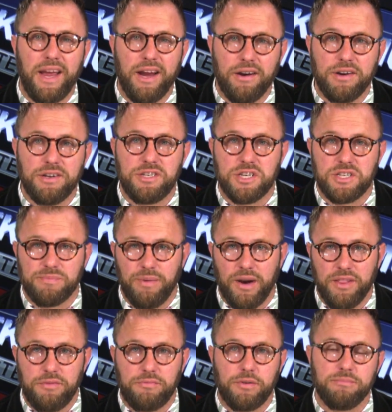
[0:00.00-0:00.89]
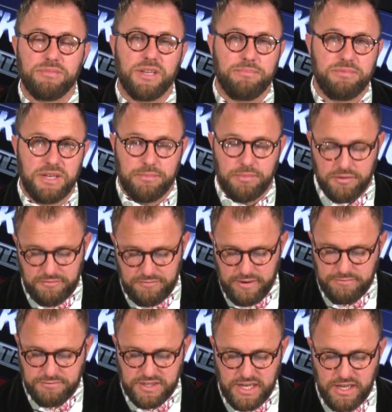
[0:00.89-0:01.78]
Heritage Month from September
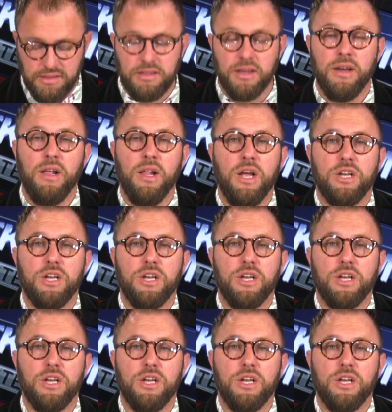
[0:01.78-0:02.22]
15th